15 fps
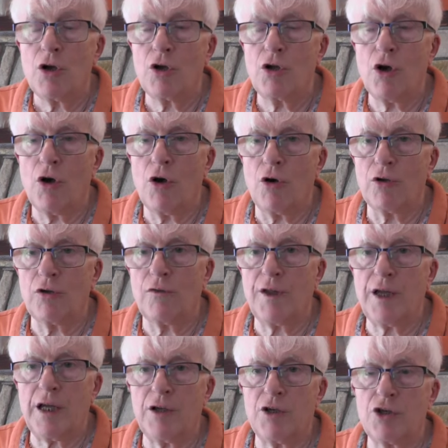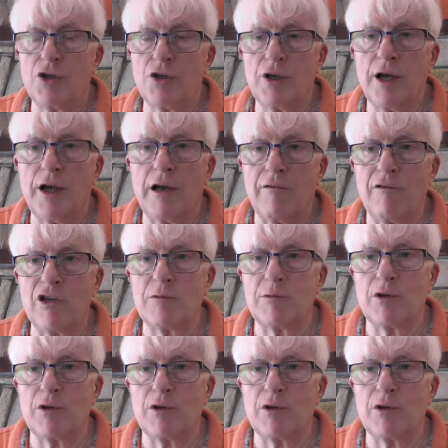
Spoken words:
god of the ancient Irish,